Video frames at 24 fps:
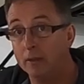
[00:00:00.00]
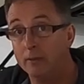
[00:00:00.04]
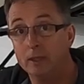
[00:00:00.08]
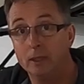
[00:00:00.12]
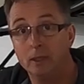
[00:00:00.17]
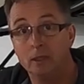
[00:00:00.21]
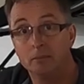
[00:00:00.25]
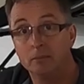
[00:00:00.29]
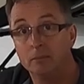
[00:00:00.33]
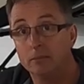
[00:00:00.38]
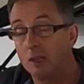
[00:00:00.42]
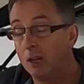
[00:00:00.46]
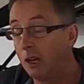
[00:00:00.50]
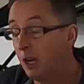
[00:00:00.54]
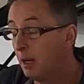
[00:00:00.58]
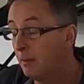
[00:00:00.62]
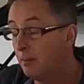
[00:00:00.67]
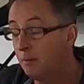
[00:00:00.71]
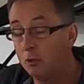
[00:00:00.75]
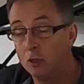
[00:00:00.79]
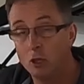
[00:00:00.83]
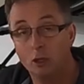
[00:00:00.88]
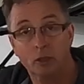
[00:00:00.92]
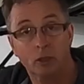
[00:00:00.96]
I'm leaving
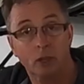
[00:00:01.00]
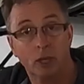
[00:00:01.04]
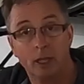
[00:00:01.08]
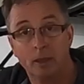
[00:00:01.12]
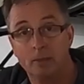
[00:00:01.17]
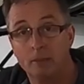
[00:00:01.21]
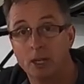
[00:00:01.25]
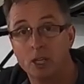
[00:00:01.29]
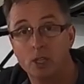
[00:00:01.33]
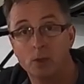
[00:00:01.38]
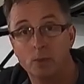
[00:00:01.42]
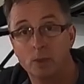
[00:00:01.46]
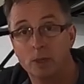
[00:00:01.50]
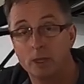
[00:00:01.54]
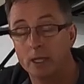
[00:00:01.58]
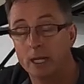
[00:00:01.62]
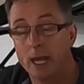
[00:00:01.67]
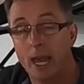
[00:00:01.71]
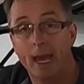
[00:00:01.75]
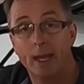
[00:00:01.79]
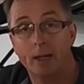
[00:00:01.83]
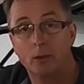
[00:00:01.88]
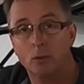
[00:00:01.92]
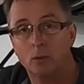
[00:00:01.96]
them. I'm not going to mess
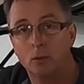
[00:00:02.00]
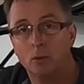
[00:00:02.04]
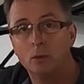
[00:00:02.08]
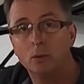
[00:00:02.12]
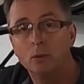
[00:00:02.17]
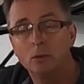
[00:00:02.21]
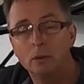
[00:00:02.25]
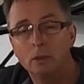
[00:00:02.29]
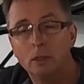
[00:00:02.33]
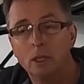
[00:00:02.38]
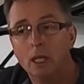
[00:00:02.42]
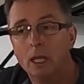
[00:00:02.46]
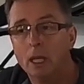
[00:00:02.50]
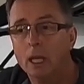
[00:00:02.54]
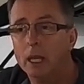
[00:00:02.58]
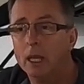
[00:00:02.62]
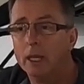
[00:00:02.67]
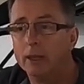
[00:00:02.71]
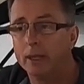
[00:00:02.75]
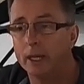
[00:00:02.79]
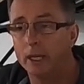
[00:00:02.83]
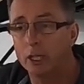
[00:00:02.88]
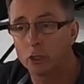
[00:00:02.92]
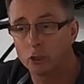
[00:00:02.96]
with it at all.
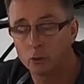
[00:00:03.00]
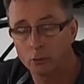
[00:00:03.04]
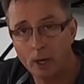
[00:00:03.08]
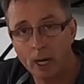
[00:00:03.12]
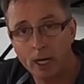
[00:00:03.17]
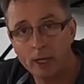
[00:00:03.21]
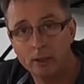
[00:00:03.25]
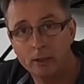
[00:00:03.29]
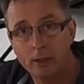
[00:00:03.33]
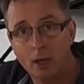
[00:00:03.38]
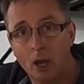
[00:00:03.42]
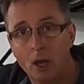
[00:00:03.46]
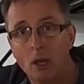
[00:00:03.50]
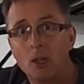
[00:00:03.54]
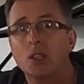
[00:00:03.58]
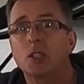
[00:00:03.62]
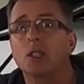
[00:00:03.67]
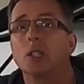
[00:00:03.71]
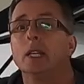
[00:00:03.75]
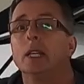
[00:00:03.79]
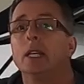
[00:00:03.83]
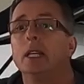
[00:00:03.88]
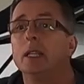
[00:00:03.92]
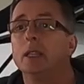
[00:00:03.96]
They tracked
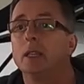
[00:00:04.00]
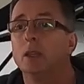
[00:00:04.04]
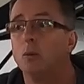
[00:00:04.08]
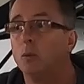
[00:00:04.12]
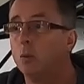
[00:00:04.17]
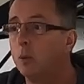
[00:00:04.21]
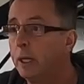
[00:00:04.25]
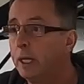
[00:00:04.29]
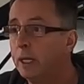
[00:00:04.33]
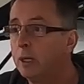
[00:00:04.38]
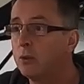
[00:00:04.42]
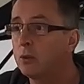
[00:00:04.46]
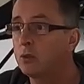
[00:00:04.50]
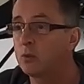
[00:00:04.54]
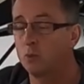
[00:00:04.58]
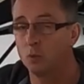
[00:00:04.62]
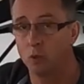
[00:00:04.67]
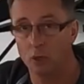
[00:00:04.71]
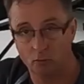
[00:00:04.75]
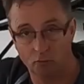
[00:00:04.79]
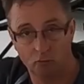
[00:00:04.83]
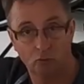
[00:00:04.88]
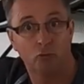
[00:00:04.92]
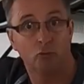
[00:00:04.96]
nicely, the
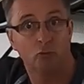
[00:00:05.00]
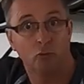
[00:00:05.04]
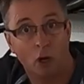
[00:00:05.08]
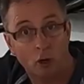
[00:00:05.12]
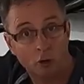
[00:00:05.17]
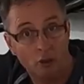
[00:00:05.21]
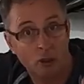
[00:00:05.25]
wheels were